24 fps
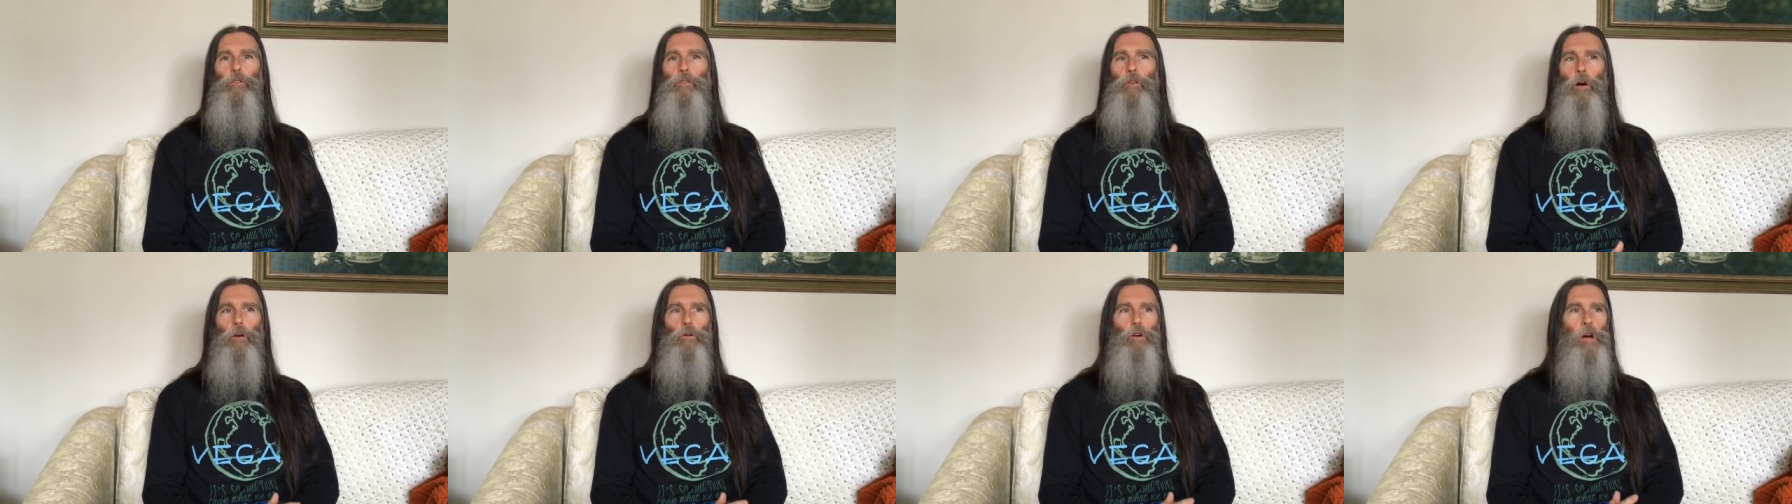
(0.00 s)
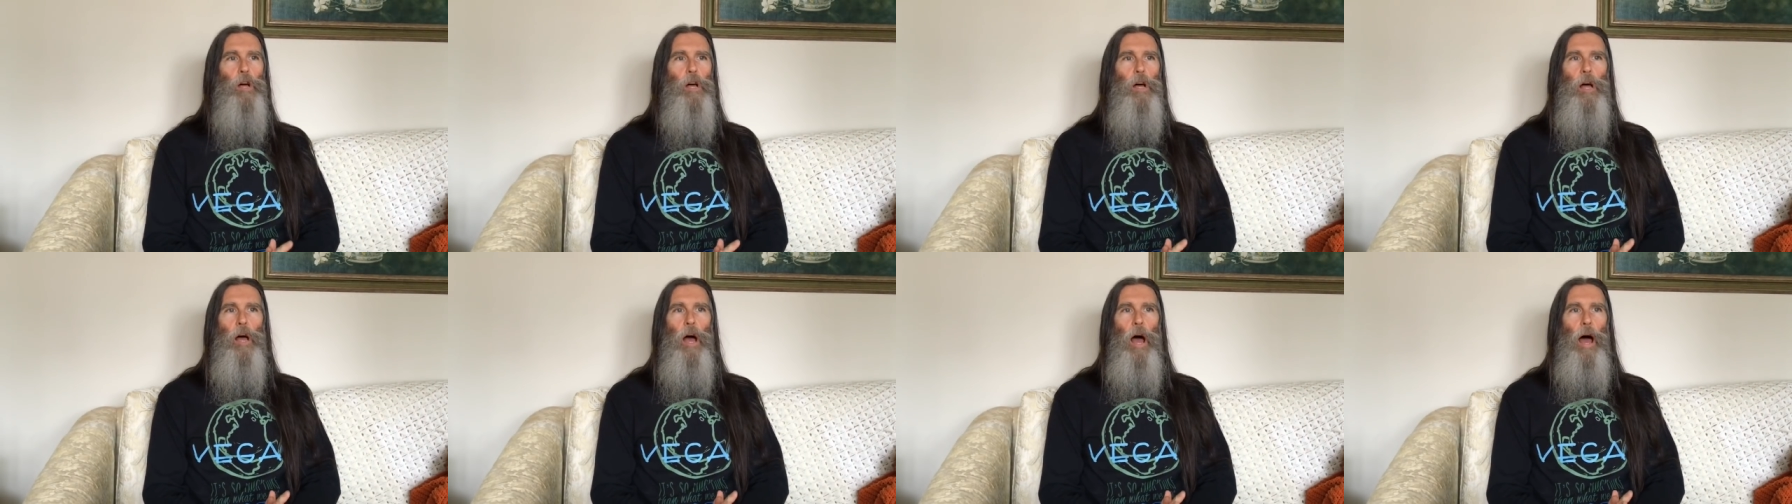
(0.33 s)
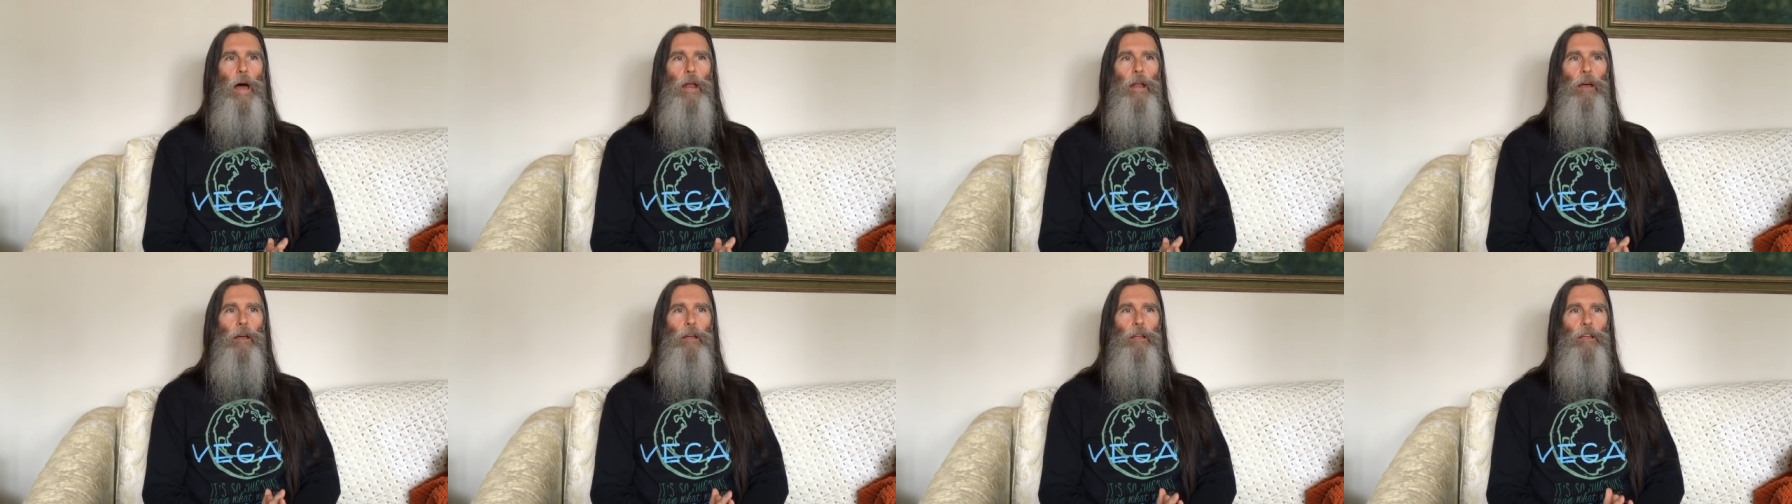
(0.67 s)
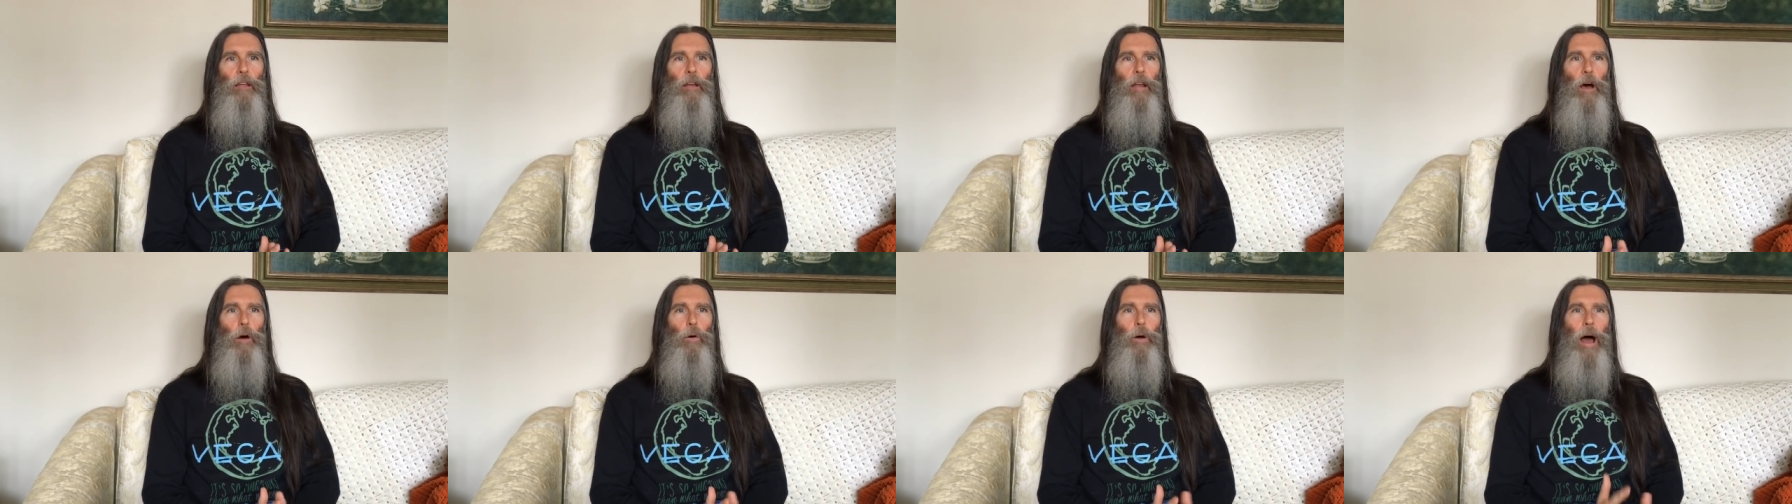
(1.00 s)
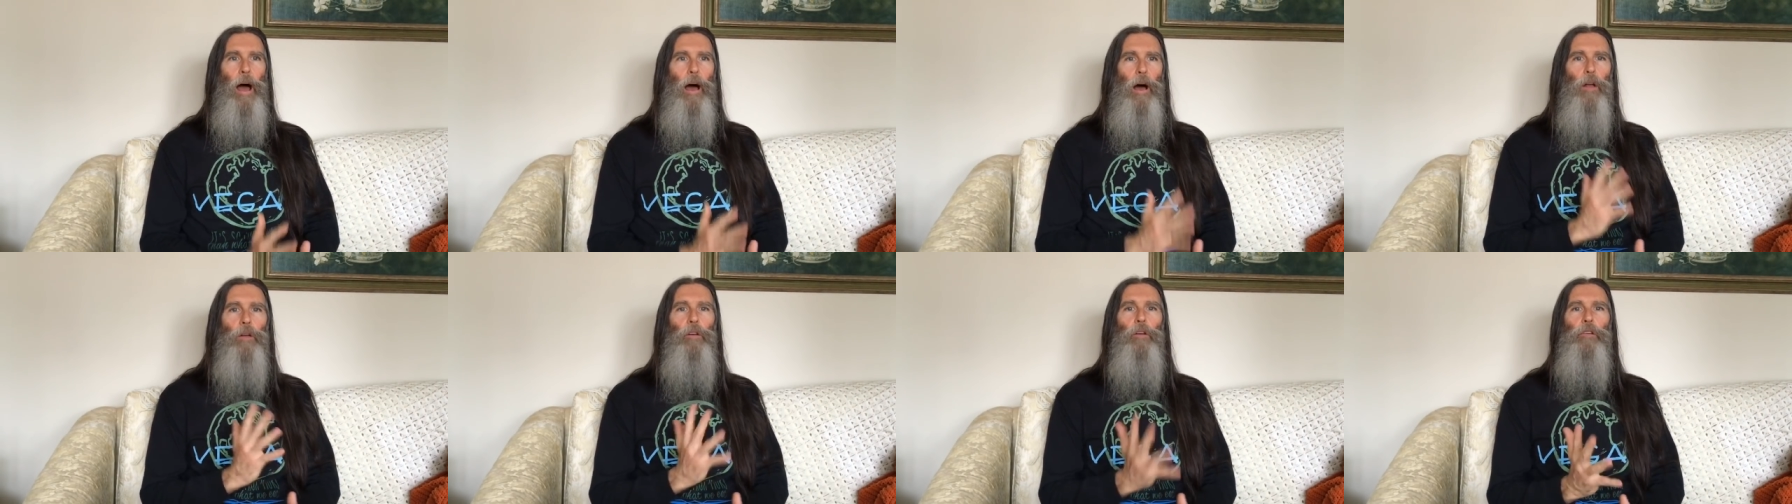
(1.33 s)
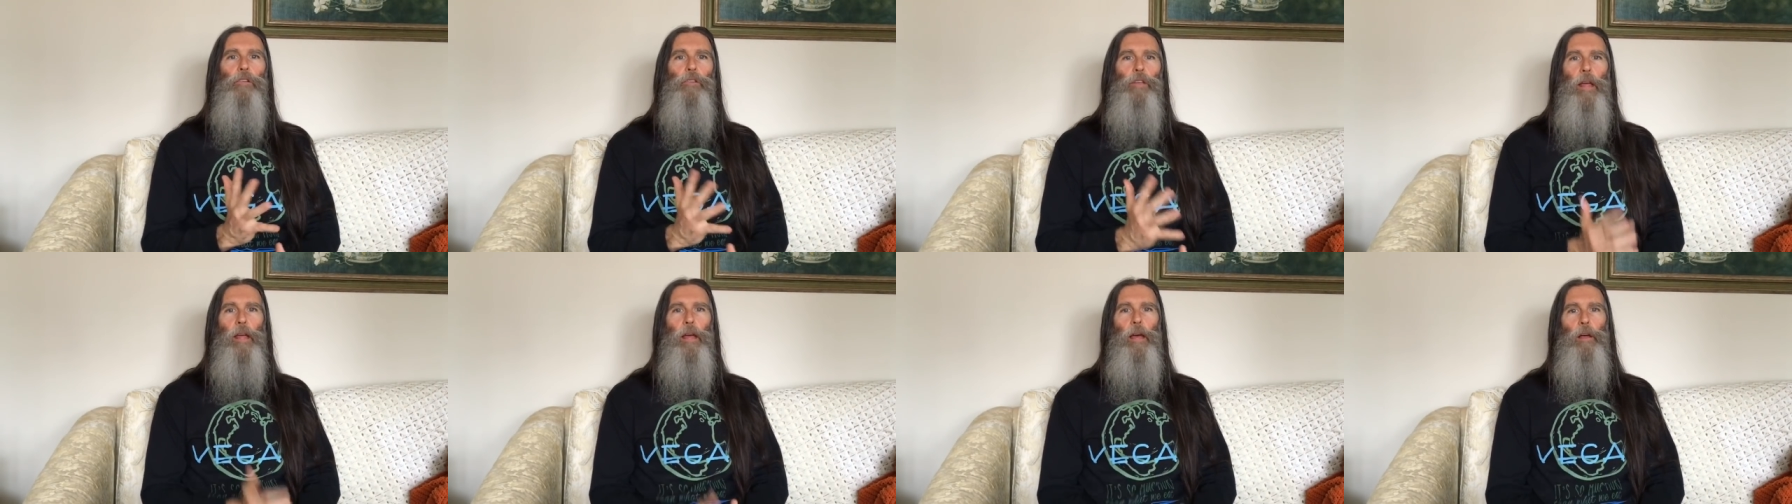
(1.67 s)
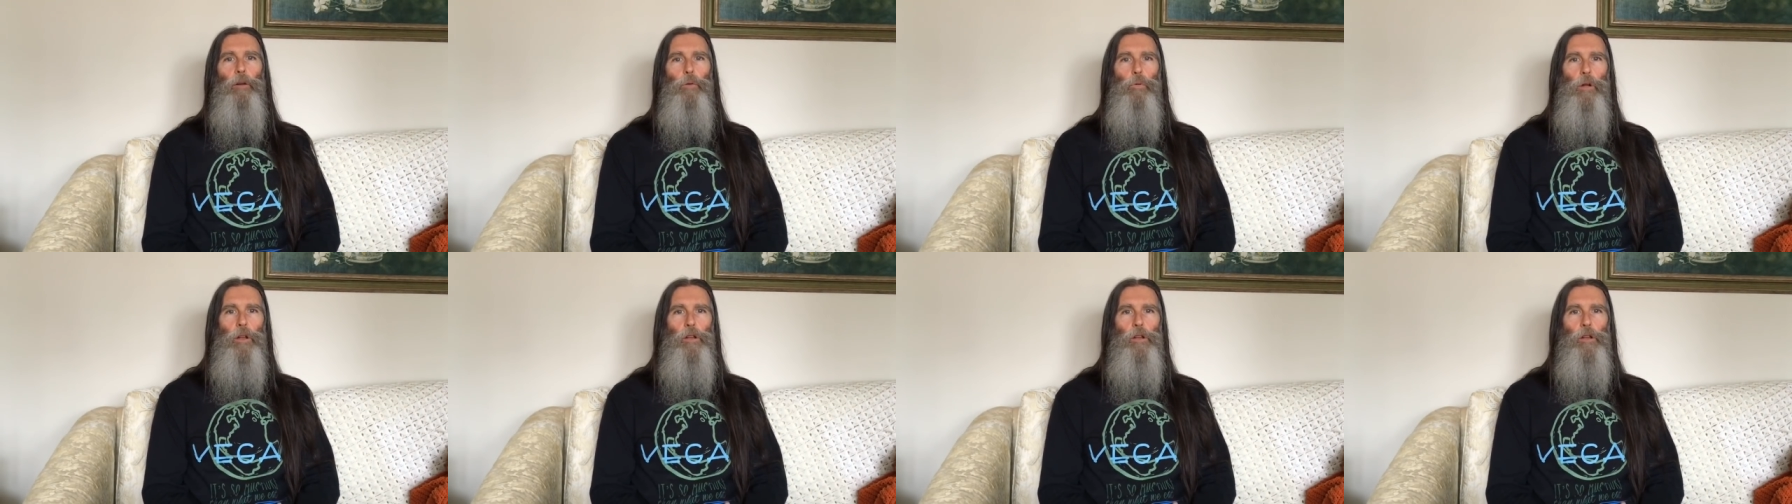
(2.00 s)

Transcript: So, I, you know, I understand